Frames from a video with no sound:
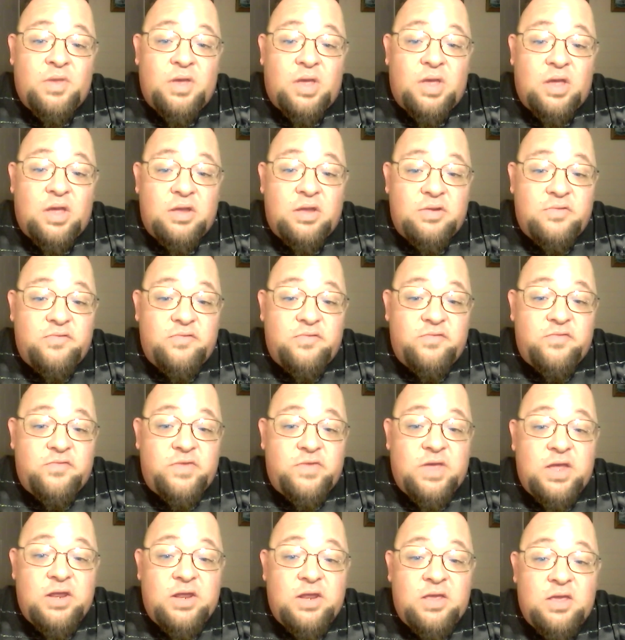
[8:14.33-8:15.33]
kind of
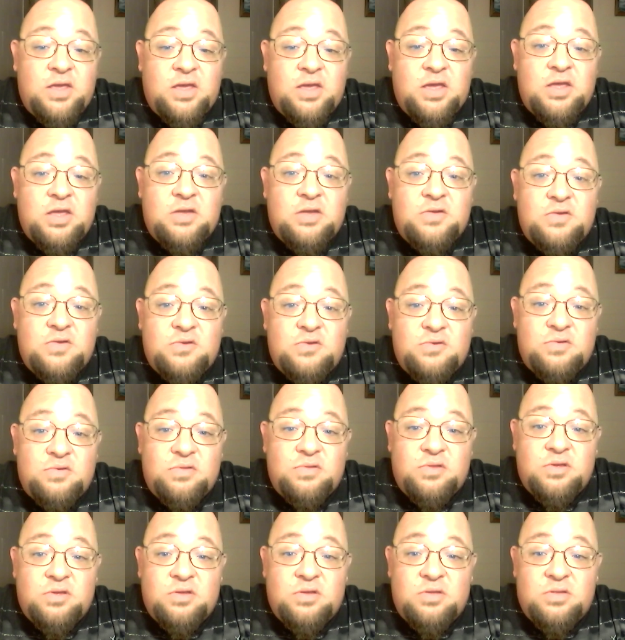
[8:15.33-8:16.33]
getting into
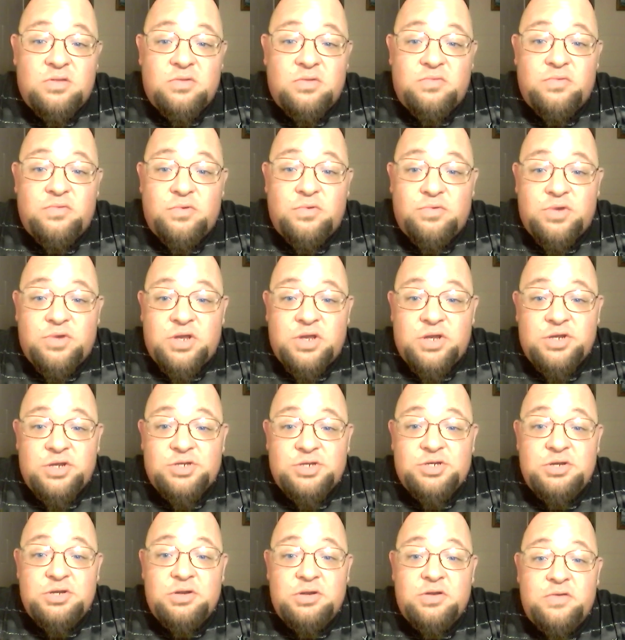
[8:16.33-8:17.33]
the
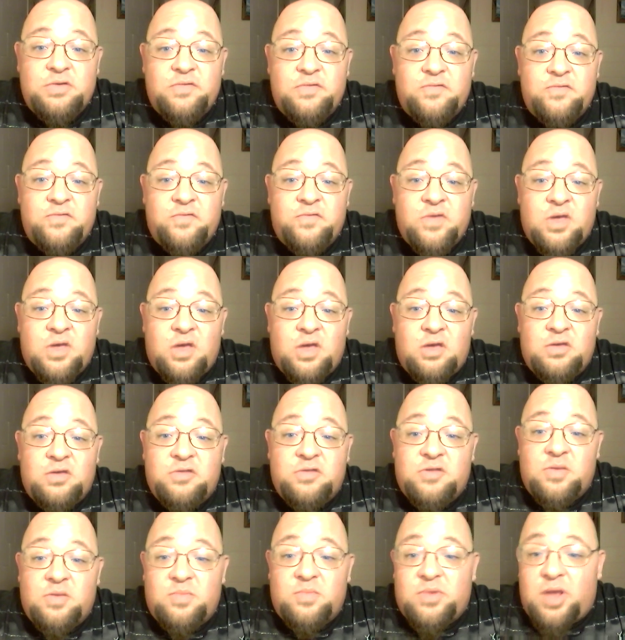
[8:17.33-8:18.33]
rotation of
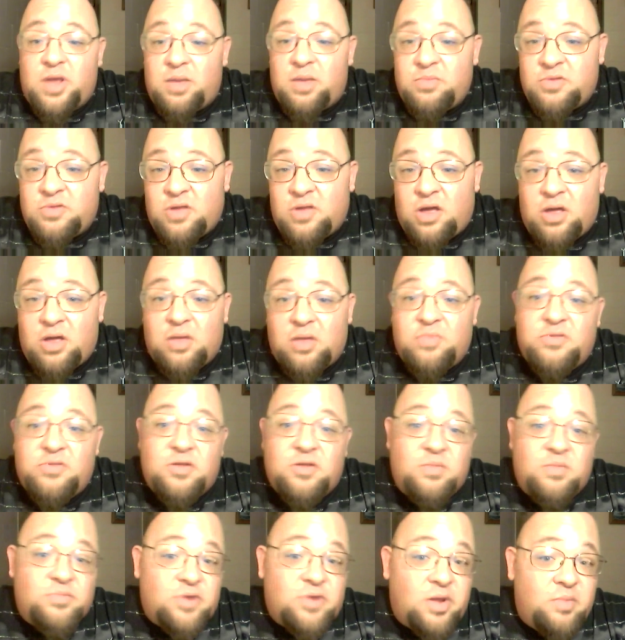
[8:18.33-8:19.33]
sometimes Cobb,
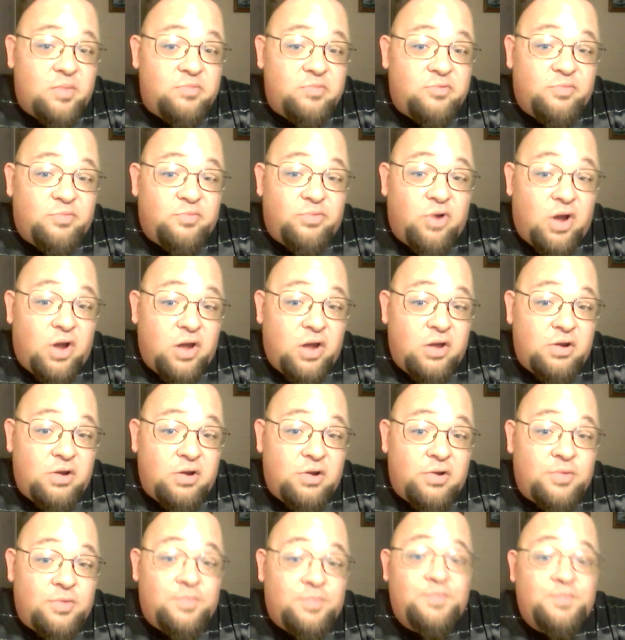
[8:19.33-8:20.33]
sometimes
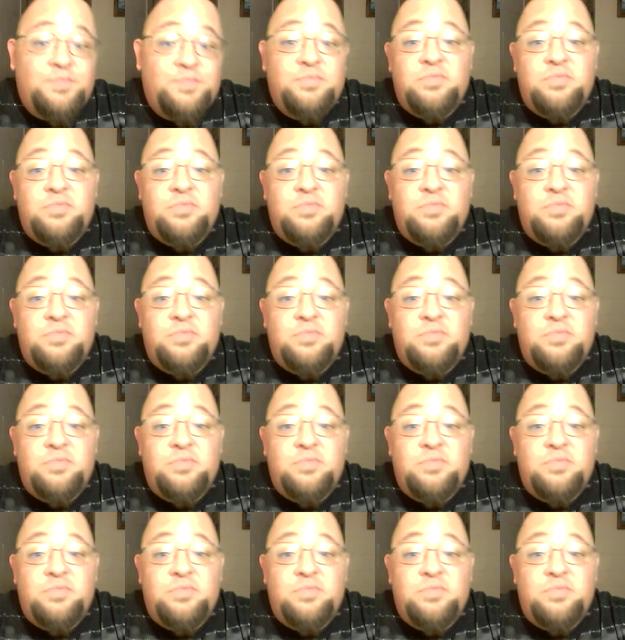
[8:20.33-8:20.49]
Briar.